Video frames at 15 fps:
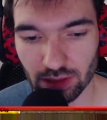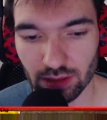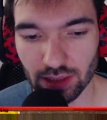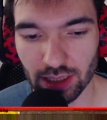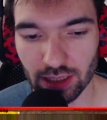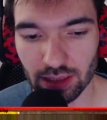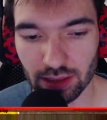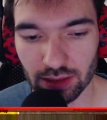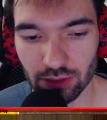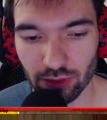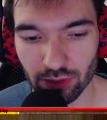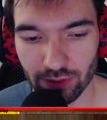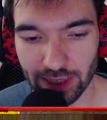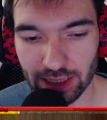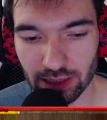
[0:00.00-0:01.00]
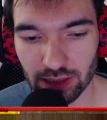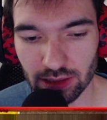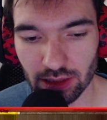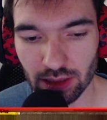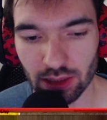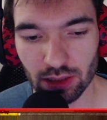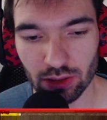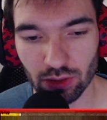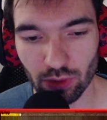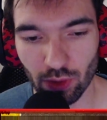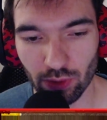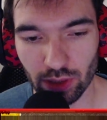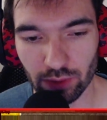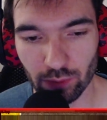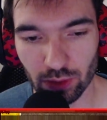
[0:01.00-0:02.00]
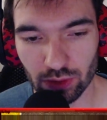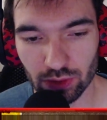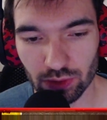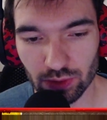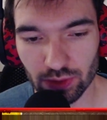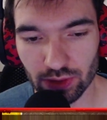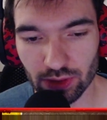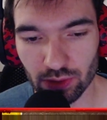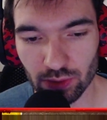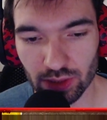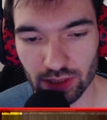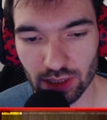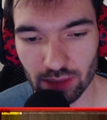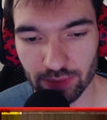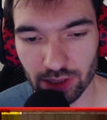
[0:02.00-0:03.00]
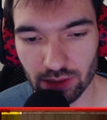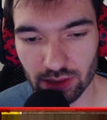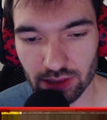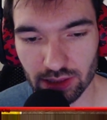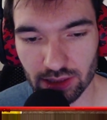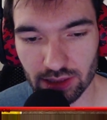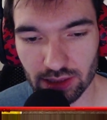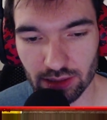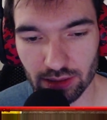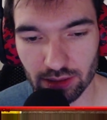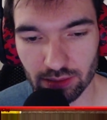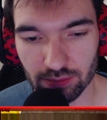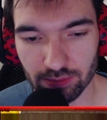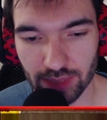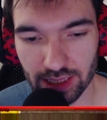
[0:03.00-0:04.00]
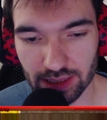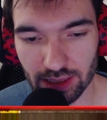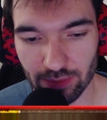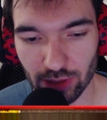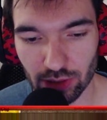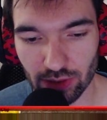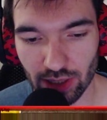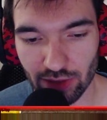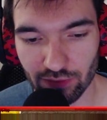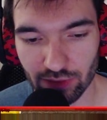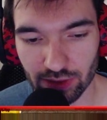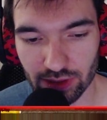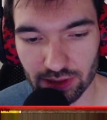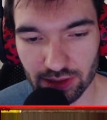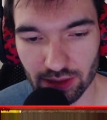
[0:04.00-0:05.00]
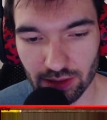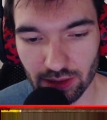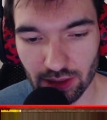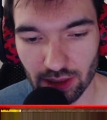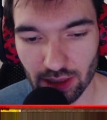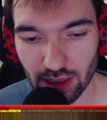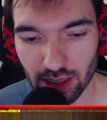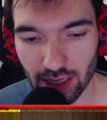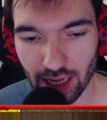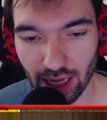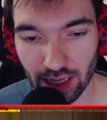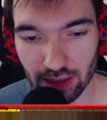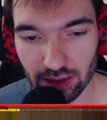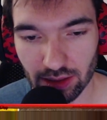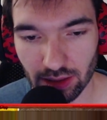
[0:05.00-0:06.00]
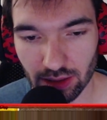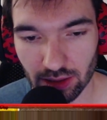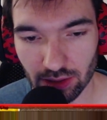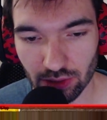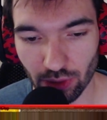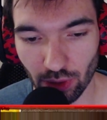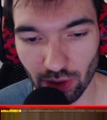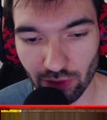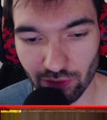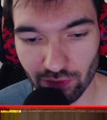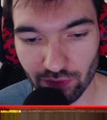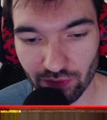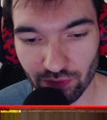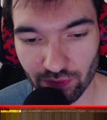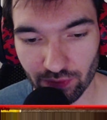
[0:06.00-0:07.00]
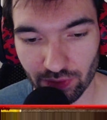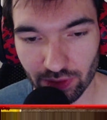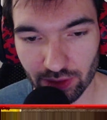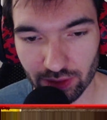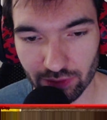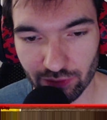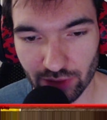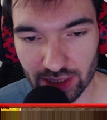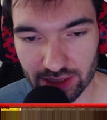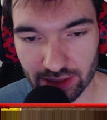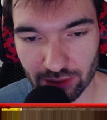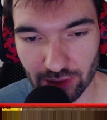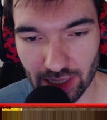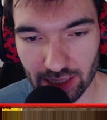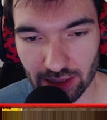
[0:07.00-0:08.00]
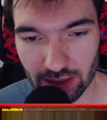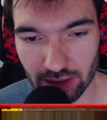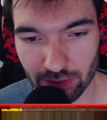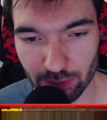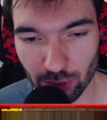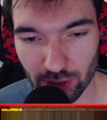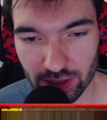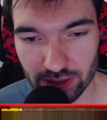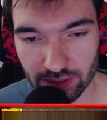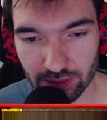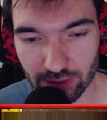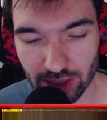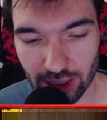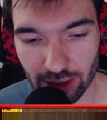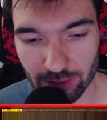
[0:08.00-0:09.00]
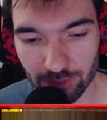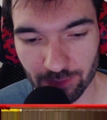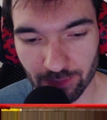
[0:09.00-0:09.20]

In your grenade kit, you only want to use your 2 skill, because that's the best damage you have in this, and your freeze grenade and the poison grenade.